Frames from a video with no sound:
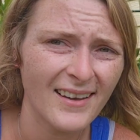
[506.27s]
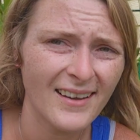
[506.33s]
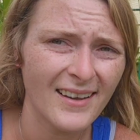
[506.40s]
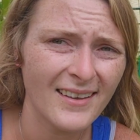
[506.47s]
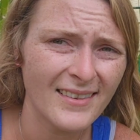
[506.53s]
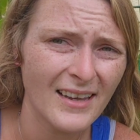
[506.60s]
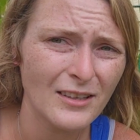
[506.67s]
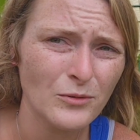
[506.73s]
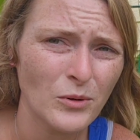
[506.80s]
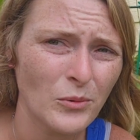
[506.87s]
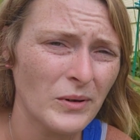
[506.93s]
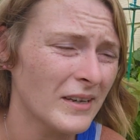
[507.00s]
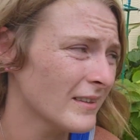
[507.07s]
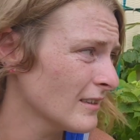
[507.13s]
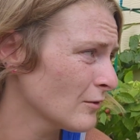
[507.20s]
And that's where we
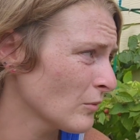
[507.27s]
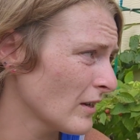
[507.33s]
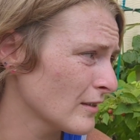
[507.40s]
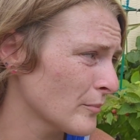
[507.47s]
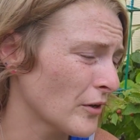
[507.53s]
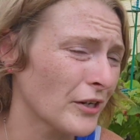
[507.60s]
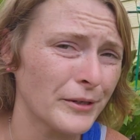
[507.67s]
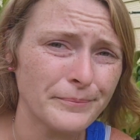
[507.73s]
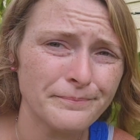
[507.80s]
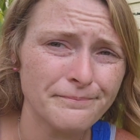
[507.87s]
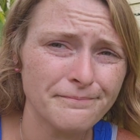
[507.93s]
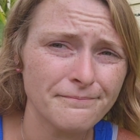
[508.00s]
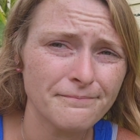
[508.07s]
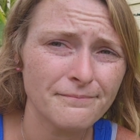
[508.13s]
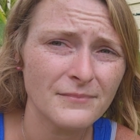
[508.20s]
get this raspberry,
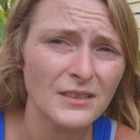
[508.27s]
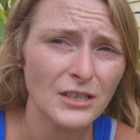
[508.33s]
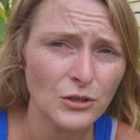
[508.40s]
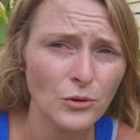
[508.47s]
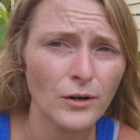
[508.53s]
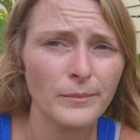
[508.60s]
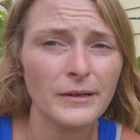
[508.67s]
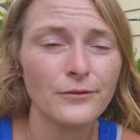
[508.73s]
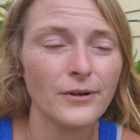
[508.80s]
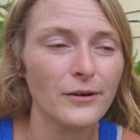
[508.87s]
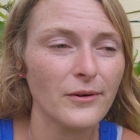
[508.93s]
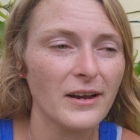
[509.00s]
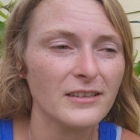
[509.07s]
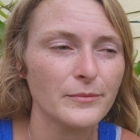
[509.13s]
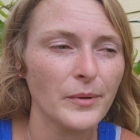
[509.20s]
the Dorman Red
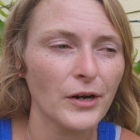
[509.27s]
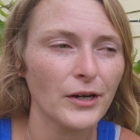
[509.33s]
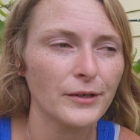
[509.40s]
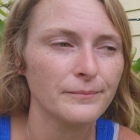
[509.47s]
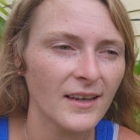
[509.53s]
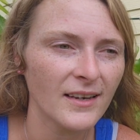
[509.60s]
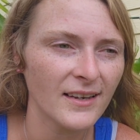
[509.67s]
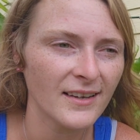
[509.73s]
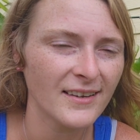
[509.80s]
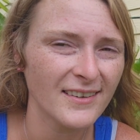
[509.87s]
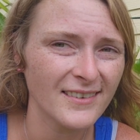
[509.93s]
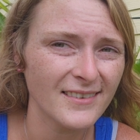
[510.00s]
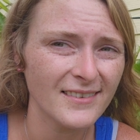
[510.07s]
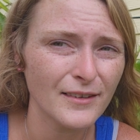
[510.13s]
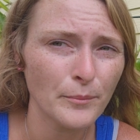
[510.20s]
Raspberry. It
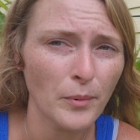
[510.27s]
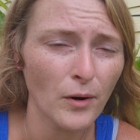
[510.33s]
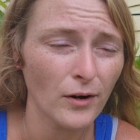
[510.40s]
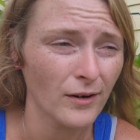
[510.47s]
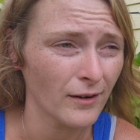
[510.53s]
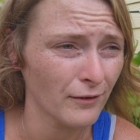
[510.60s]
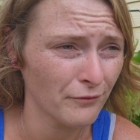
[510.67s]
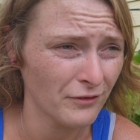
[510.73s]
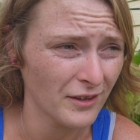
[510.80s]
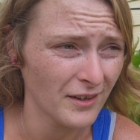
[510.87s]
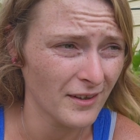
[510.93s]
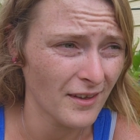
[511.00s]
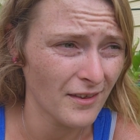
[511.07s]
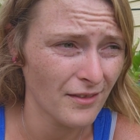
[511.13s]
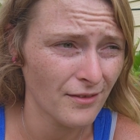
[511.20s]
is part of
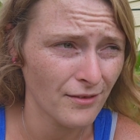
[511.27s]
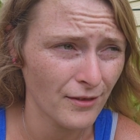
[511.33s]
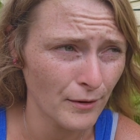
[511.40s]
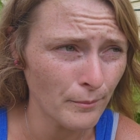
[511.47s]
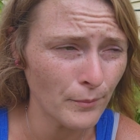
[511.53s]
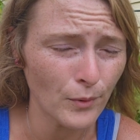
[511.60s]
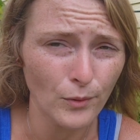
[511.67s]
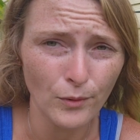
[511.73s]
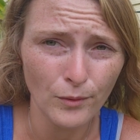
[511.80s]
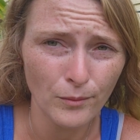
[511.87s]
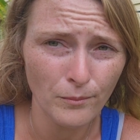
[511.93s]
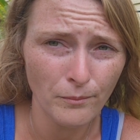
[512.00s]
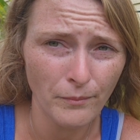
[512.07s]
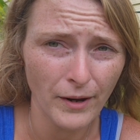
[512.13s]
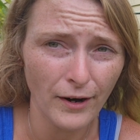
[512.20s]
the
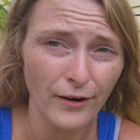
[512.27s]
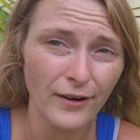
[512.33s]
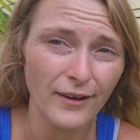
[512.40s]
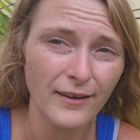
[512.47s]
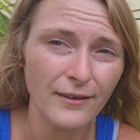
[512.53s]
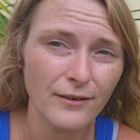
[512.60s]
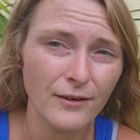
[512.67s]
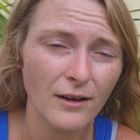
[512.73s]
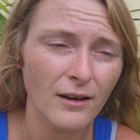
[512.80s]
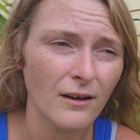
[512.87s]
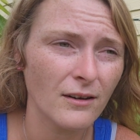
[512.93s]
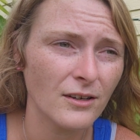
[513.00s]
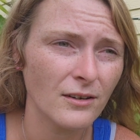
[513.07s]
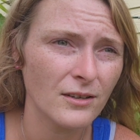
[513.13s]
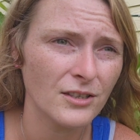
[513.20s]
thimbleberry
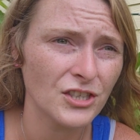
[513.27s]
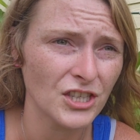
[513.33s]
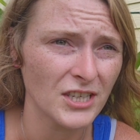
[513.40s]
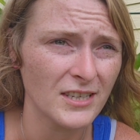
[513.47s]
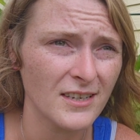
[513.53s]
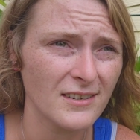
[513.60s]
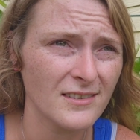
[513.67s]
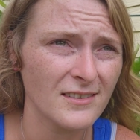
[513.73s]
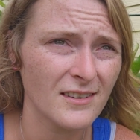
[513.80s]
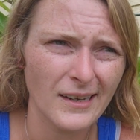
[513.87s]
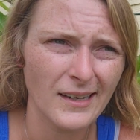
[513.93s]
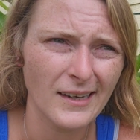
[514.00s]
genus.